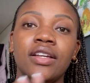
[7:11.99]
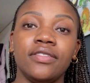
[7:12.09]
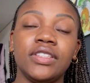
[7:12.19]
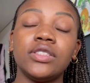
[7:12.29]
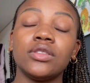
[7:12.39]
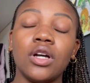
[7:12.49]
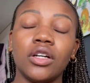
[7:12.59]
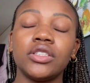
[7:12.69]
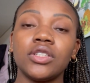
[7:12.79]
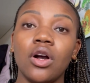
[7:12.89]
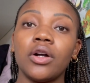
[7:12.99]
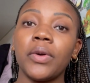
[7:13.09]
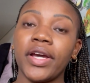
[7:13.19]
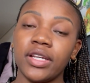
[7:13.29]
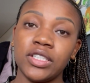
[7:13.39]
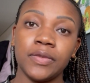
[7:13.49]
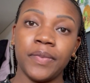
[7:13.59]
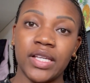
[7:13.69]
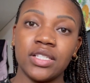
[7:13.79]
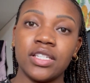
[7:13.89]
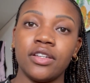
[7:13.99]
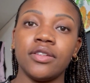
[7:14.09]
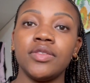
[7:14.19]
Visa costs are quite expensive,